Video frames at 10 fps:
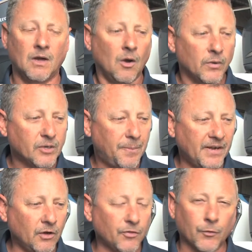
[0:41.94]
We
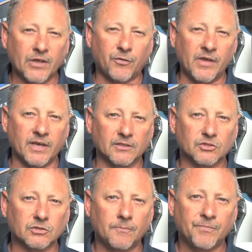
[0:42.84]
depend on three things,
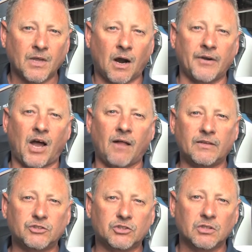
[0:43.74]
our
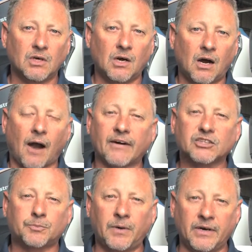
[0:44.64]
knowledge, our
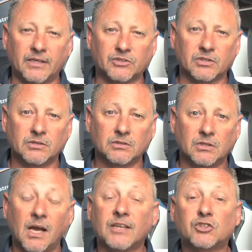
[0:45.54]
experience,
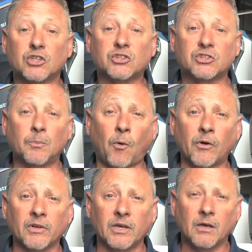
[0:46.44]
and just as
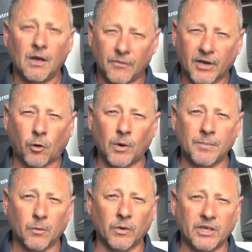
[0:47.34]
importantly, the
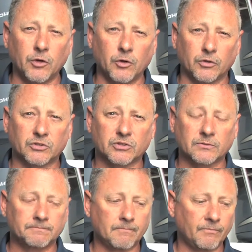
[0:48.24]
equipment we use.
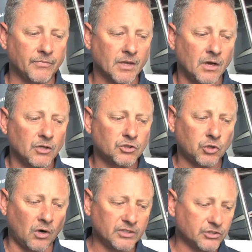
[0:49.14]

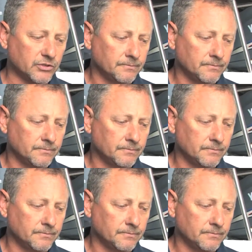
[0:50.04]
Choice?